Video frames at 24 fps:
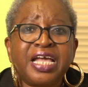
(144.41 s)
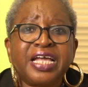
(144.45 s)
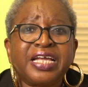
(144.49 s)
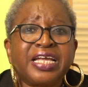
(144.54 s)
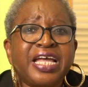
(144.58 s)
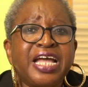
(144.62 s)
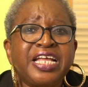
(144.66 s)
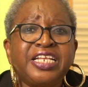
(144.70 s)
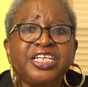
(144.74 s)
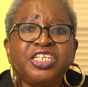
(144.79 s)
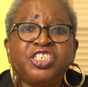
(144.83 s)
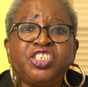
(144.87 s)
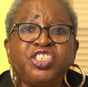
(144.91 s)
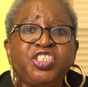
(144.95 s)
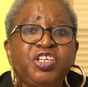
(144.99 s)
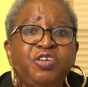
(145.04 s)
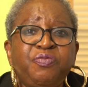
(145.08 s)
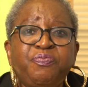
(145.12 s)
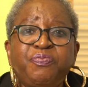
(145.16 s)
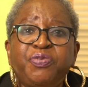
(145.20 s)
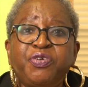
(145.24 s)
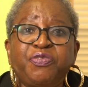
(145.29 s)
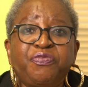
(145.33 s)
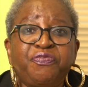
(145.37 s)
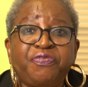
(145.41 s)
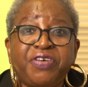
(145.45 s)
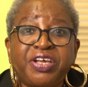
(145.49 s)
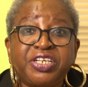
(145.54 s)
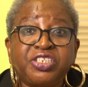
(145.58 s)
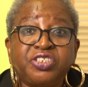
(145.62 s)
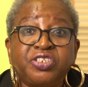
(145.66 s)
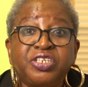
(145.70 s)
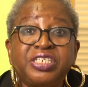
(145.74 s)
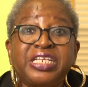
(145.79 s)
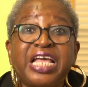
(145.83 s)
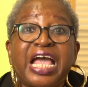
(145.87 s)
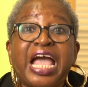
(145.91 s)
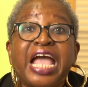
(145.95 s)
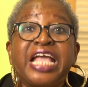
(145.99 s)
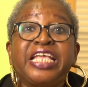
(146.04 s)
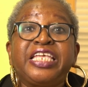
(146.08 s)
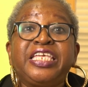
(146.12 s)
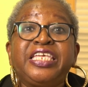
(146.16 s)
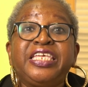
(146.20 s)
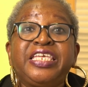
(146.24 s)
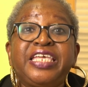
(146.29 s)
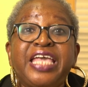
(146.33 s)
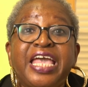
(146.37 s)
can achieve perfection
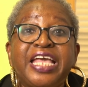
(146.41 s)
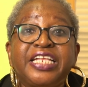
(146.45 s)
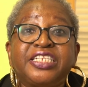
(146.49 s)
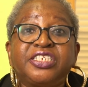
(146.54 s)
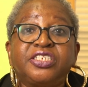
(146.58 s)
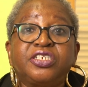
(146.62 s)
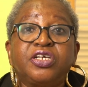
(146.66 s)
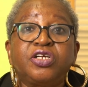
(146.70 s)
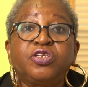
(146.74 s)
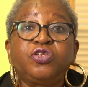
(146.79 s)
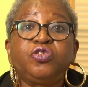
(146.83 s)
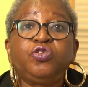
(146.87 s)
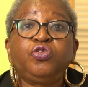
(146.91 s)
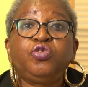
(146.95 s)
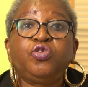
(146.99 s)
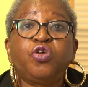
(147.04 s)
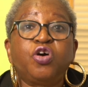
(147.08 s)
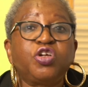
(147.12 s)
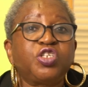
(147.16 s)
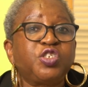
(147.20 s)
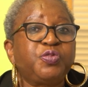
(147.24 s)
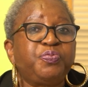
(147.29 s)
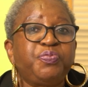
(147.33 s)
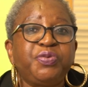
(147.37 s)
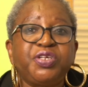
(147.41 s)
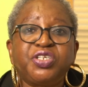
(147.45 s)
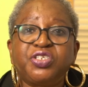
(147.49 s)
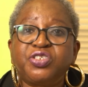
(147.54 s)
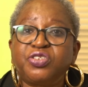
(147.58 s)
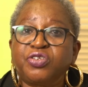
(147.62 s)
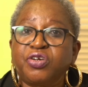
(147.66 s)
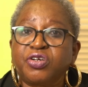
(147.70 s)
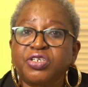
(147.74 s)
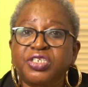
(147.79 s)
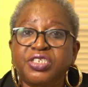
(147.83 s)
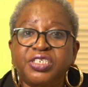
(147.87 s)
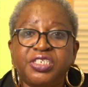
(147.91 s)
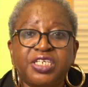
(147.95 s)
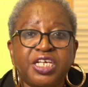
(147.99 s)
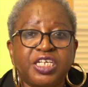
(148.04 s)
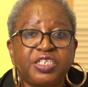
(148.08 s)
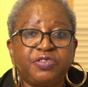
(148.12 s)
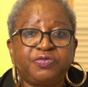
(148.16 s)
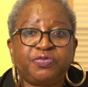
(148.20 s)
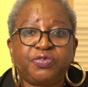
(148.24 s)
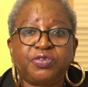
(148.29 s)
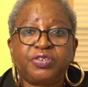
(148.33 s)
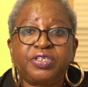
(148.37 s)
and yet not be
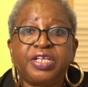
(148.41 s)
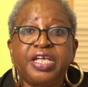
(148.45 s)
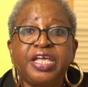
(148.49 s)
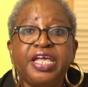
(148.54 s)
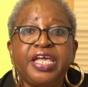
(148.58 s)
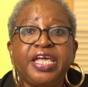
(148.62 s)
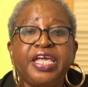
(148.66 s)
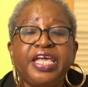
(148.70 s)
successful